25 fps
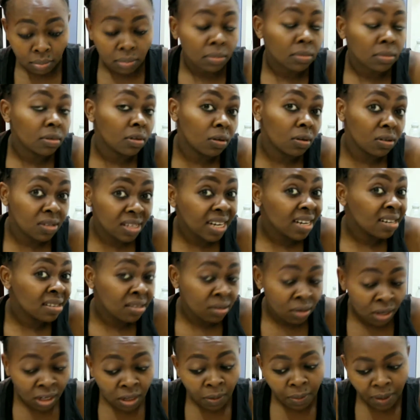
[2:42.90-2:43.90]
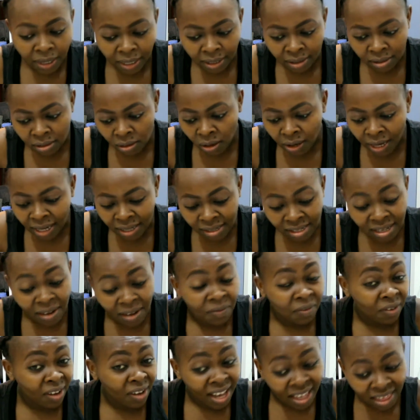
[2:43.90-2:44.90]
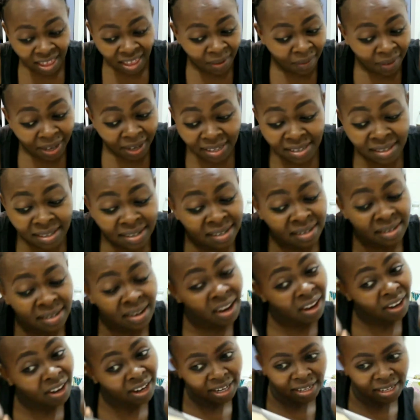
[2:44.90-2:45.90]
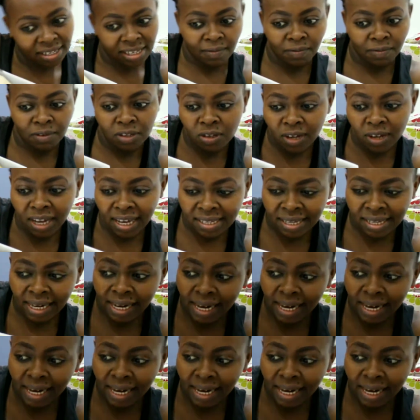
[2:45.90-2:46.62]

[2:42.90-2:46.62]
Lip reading: because that is the only way it's gonna serve you. Otherwise it is not gonna serve you. So guys, let